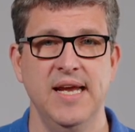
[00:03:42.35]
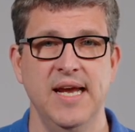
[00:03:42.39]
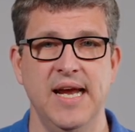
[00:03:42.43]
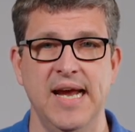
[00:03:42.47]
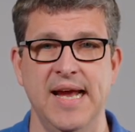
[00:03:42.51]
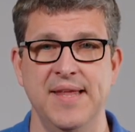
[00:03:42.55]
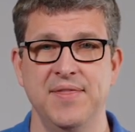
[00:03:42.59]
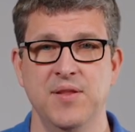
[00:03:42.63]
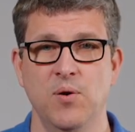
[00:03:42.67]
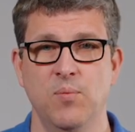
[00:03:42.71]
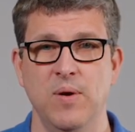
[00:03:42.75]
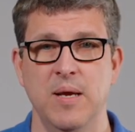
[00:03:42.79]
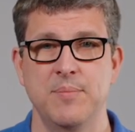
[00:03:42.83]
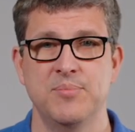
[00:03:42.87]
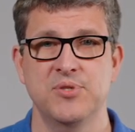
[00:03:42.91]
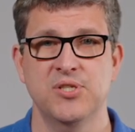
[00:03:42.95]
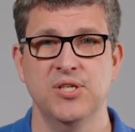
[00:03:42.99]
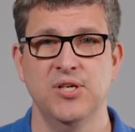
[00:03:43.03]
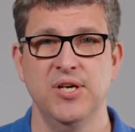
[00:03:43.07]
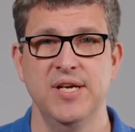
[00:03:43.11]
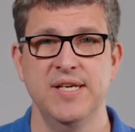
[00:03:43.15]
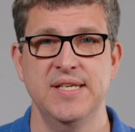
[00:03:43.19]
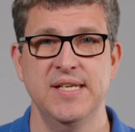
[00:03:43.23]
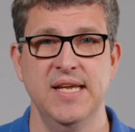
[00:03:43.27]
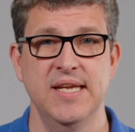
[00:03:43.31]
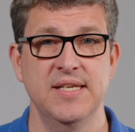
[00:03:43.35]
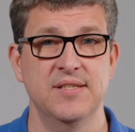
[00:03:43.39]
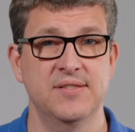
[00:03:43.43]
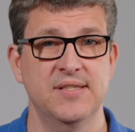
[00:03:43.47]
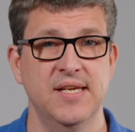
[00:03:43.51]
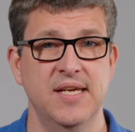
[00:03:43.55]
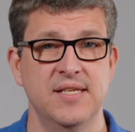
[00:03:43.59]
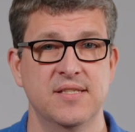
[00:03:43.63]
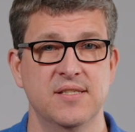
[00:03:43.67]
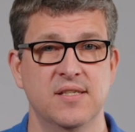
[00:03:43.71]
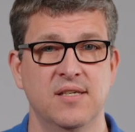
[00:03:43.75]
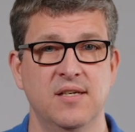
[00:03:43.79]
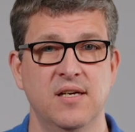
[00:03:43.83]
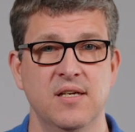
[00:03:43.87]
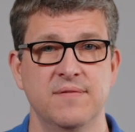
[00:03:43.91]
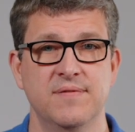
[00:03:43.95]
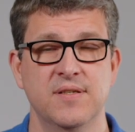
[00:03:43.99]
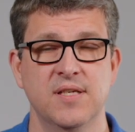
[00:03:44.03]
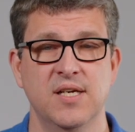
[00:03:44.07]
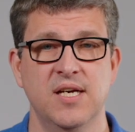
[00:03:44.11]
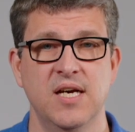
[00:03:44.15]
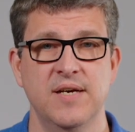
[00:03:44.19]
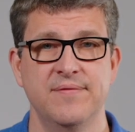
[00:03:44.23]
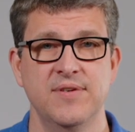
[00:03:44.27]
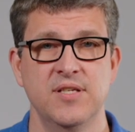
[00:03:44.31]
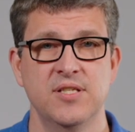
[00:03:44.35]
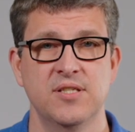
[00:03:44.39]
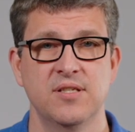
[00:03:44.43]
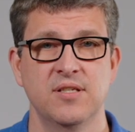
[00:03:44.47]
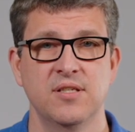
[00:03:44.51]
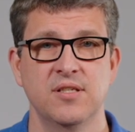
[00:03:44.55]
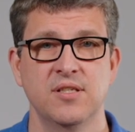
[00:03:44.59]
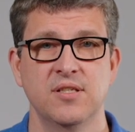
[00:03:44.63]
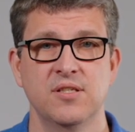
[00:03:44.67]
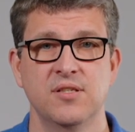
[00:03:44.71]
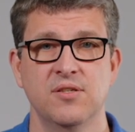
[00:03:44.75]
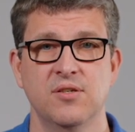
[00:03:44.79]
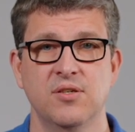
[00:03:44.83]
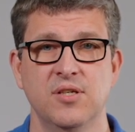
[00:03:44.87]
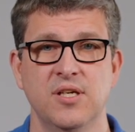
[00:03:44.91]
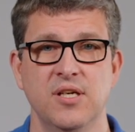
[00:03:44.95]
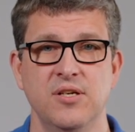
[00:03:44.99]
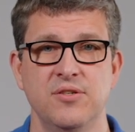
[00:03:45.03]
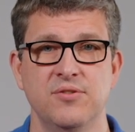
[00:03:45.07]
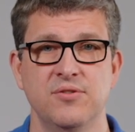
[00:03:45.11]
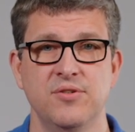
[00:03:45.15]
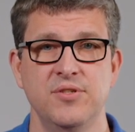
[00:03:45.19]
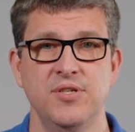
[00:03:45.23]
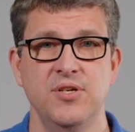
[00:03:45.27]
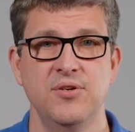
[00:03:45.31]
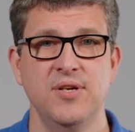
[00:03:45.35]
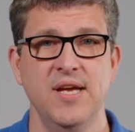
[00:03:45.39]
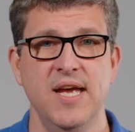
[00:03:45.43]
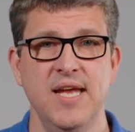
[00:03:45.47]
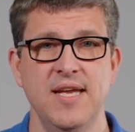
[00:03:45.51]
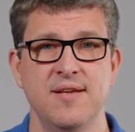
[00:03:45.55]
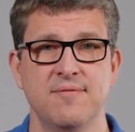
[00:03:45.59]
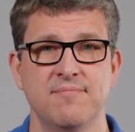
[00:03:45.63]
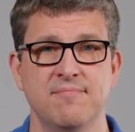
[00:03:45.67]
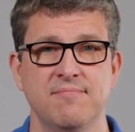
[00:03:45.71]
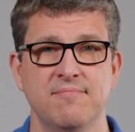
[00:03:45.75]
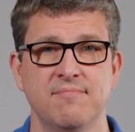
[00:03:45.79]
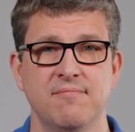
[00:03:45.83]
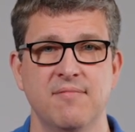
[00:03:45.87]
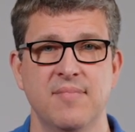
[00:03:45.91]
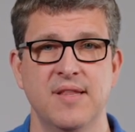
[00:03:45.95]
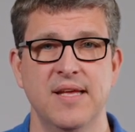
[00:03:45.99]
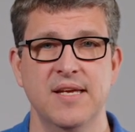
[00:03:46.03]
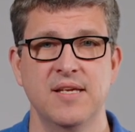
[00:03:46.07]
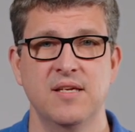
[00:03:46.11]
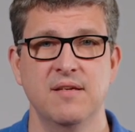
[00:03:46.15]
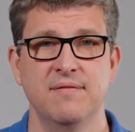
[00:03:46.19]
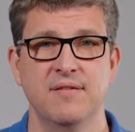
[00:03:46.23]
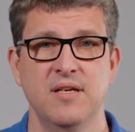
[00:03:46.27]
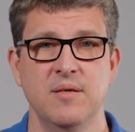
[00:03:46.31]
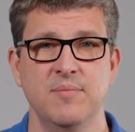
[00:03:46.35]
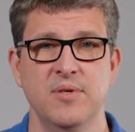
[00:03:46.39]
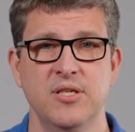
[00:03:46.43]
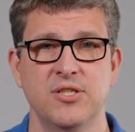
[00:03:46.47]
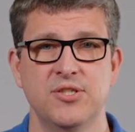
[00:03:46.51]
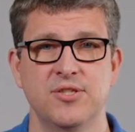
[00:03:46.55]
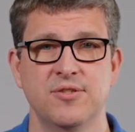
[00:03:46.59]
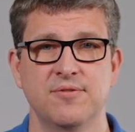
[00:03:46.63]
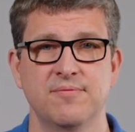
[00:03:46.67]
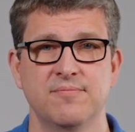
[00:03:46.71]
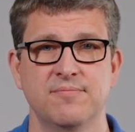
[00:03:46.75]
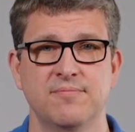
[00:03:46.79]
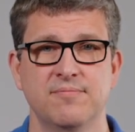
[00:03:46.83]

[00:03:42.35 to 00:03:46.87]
and the website is data-harvest.co.uk. Thank you very much.